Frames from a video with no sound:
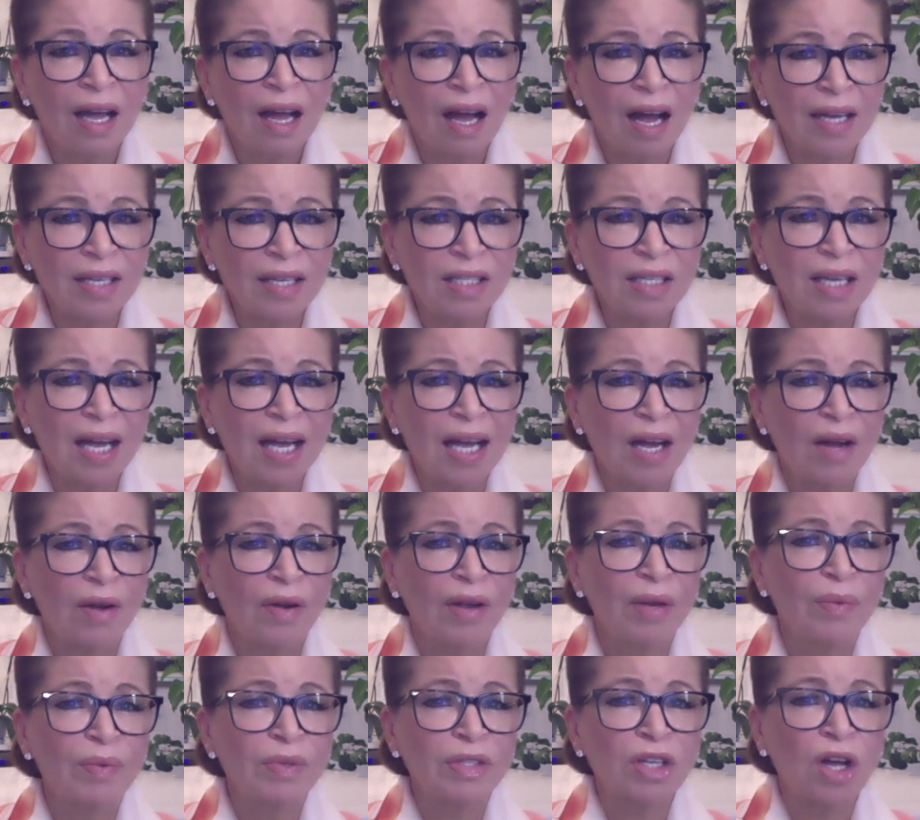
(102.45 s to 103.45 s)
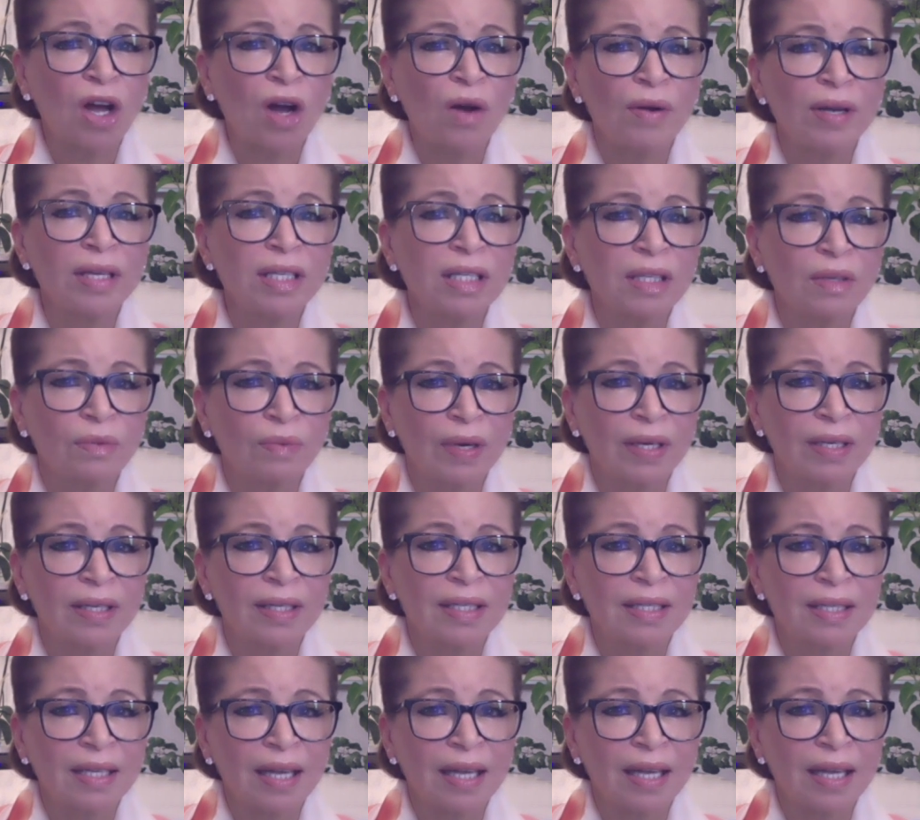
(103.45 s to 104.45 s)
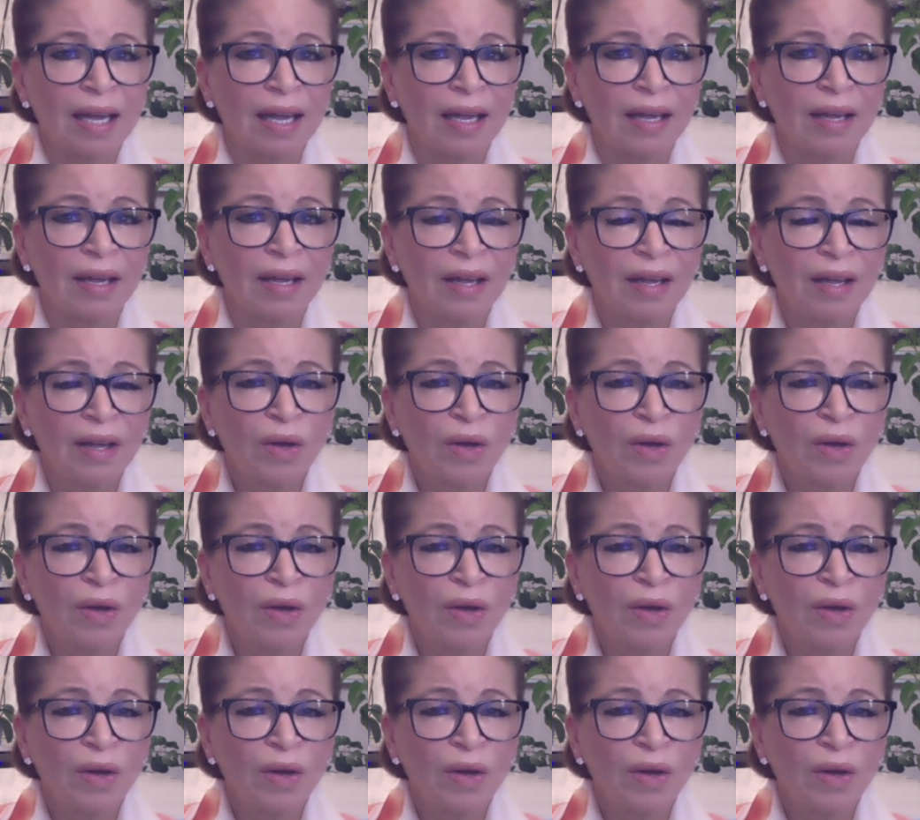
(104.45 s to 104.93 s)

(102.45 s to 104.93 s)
I saw how he was always the one to say,